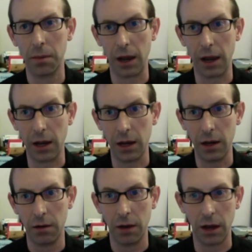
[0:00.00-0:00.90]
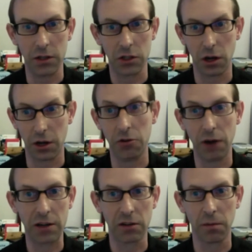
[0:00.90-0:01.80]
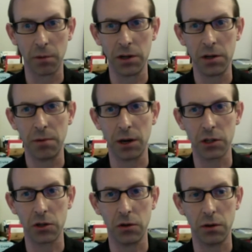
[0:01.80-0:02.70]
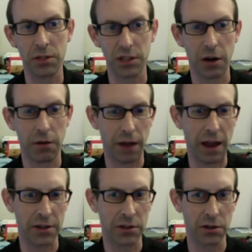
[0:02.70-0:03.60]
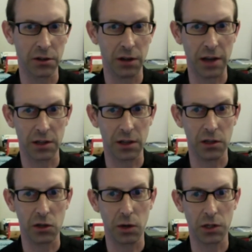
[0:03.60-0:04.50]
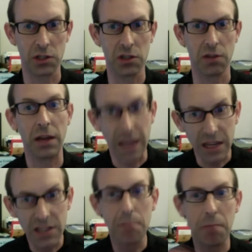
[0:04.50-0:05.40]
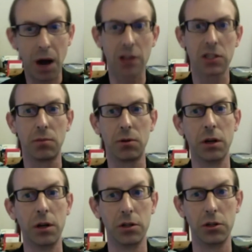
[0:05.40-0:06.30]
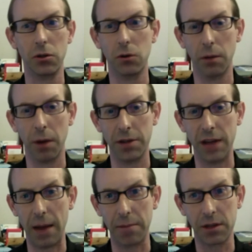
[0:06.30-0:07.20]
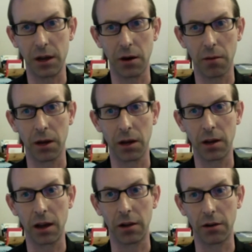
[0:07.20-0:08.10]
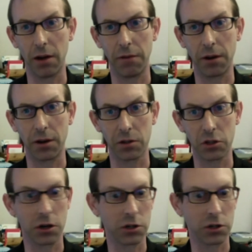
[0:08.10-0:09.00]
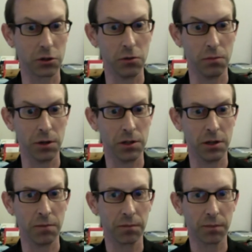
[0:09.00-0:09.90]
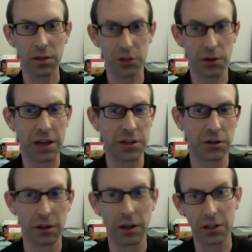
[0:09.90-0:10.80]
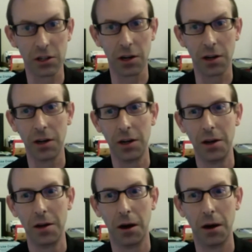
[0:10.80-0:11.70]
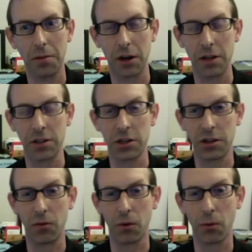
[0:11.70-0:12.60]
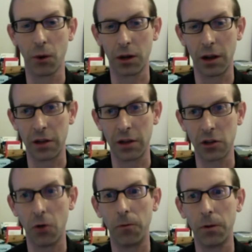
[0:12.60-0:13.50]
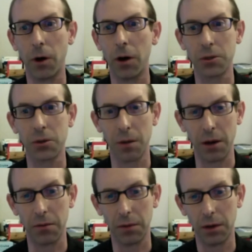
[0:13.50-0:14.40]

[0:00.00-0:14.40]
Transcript: a director of a printing press who himself asking these questions of, is it possible to adapt Arabic calligraphic structure to printing? So that's a really exciting translation that we're working on. That's hopefully will also come out,